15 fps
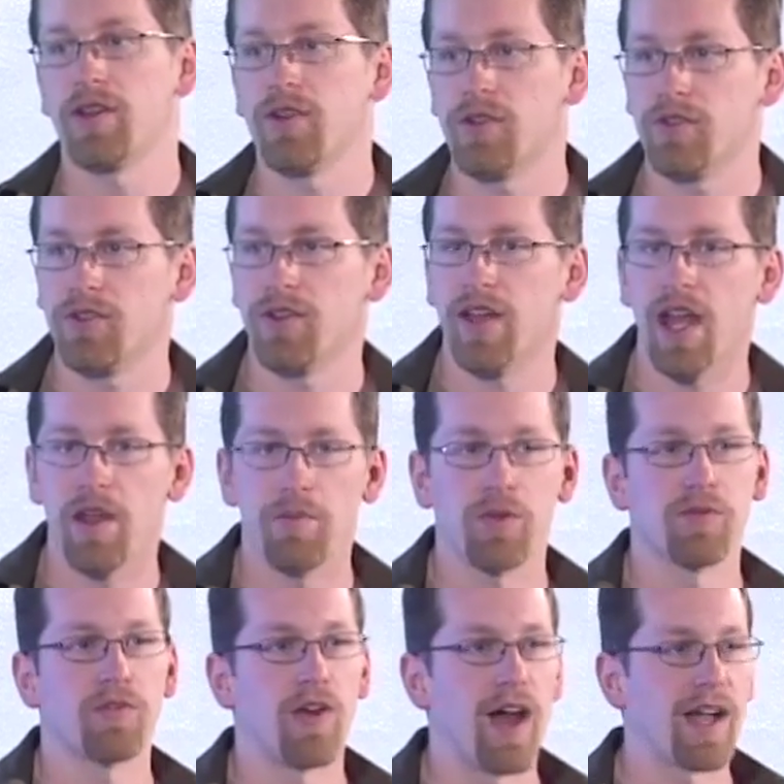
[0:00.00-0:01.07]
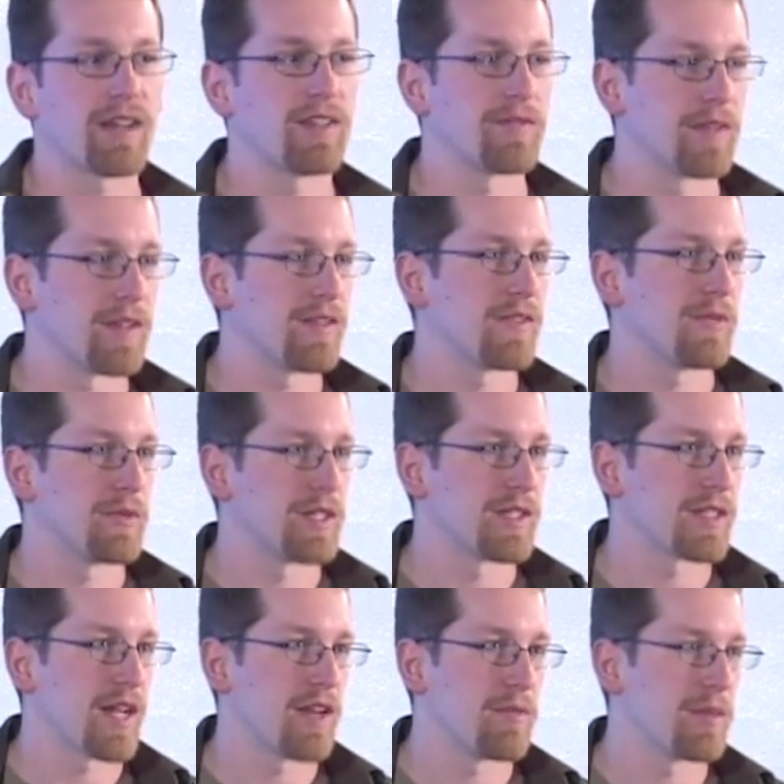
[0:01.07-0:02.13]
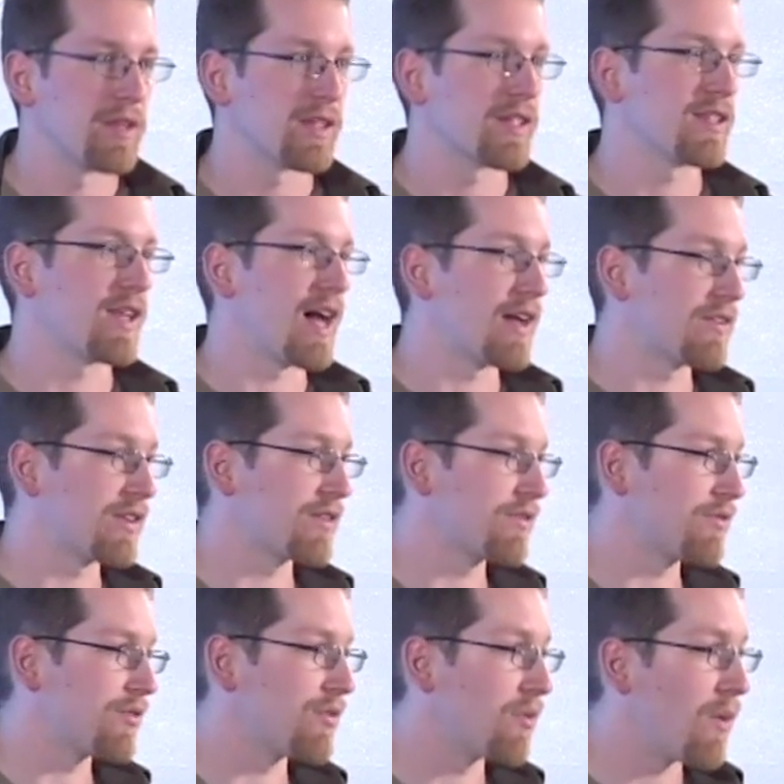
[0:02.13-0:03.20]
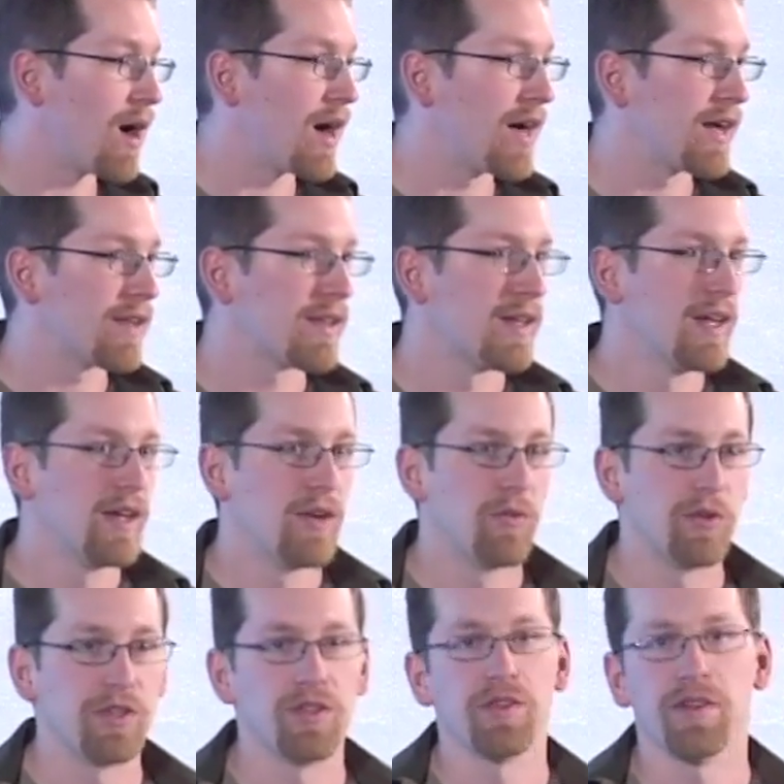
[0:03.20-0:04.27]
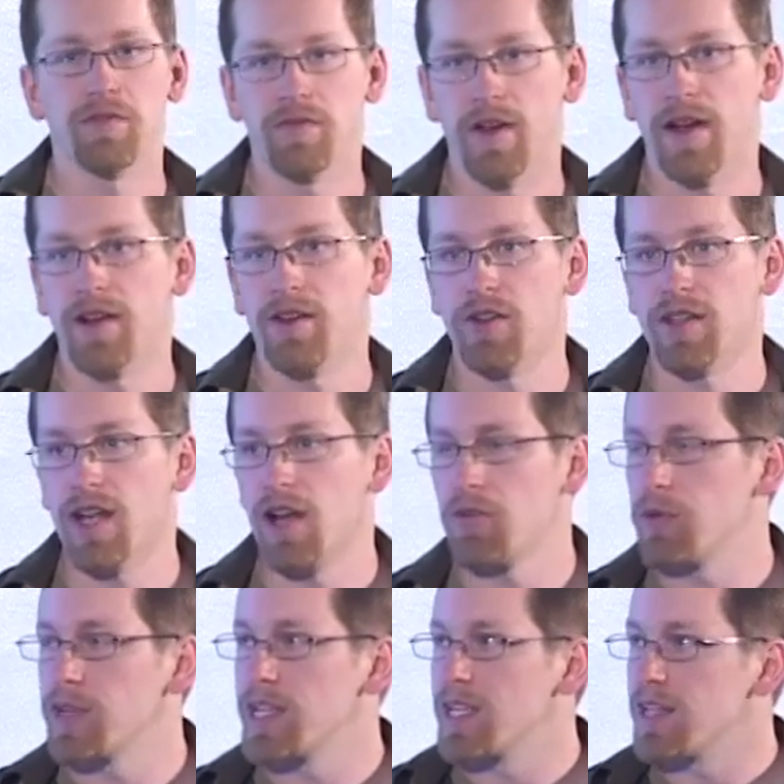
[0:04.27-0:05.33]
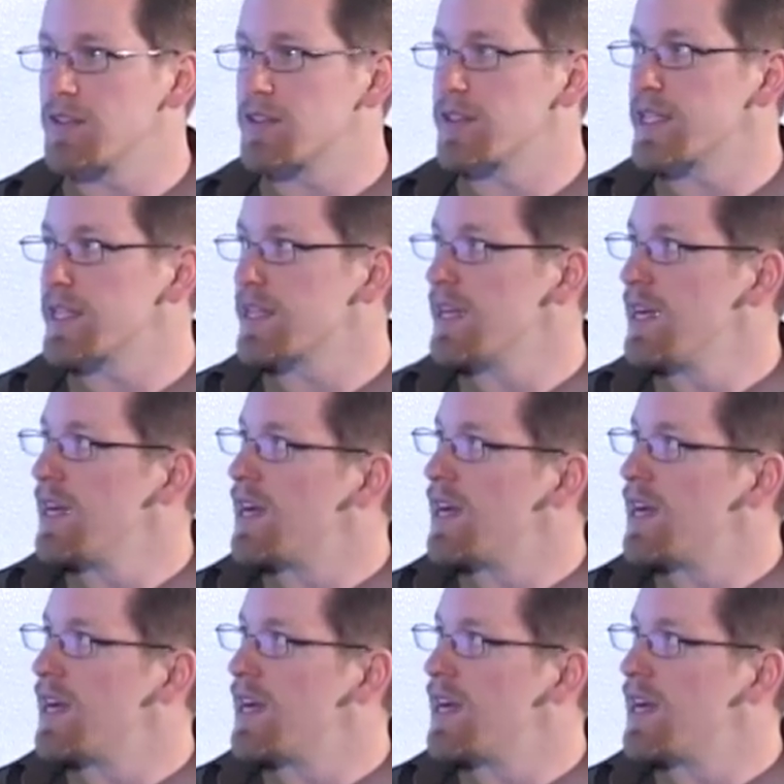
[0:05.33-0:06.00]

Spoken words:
Culture, a Handbook for Activists, which has kind of been the classic for a while, which you can find online really easily.